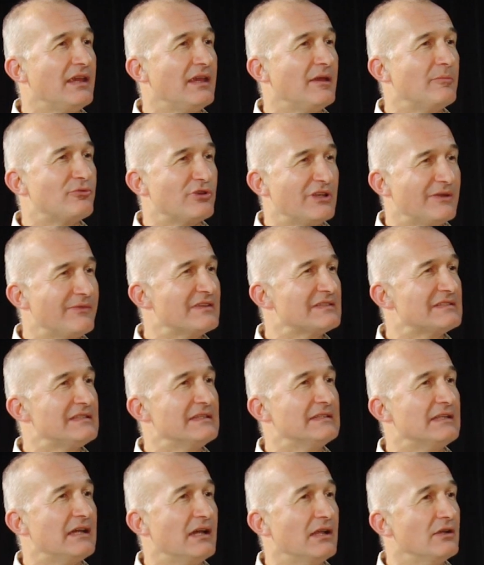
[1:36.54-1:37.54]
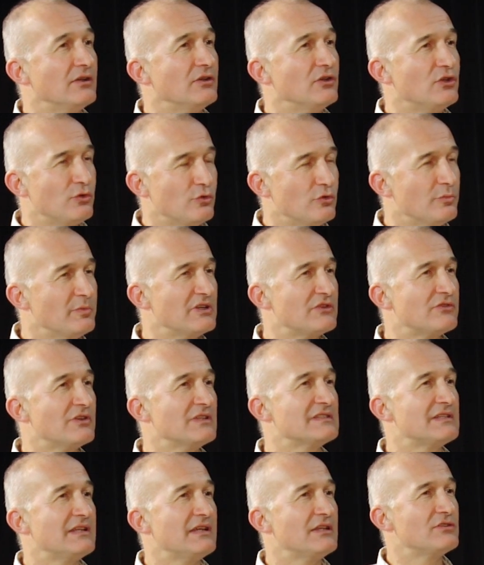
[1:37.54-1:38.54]
a previously done human
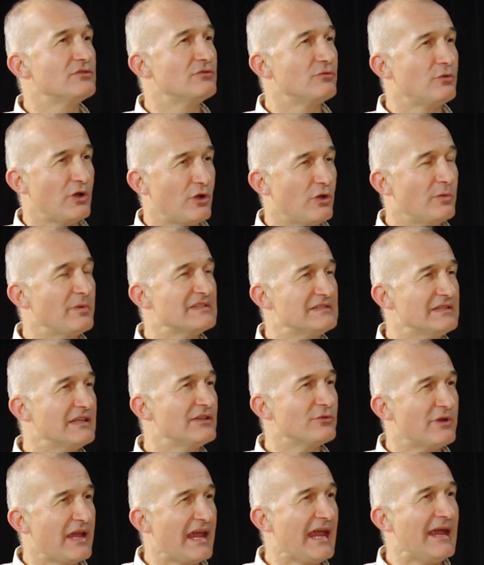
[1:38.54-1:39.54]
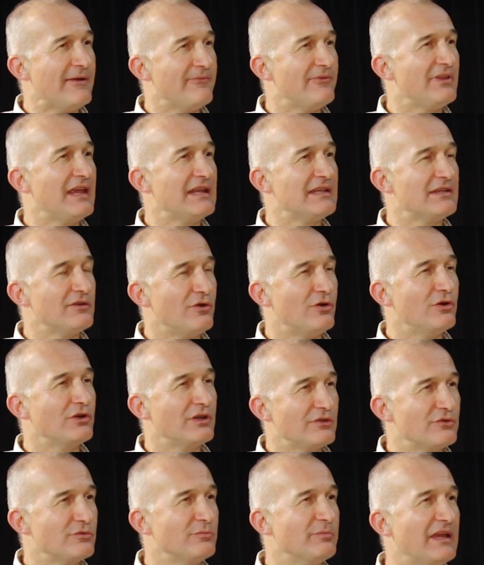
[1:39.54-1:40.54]
translation? Do I always need to have that in
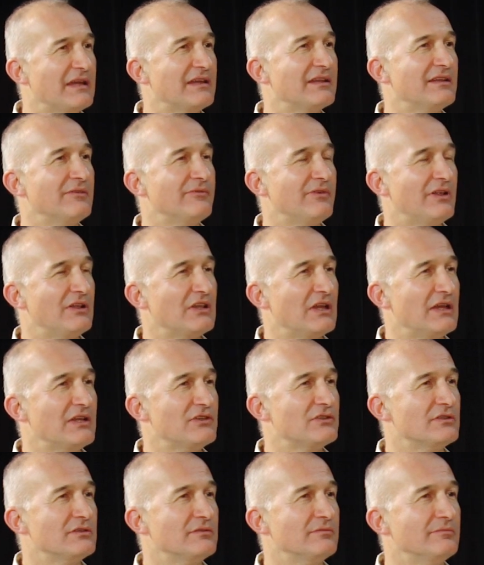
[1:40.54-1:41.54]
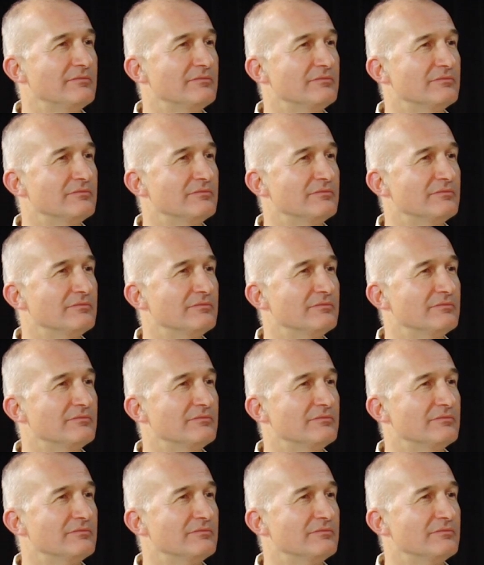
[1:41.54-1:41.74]
order to make an evaluation?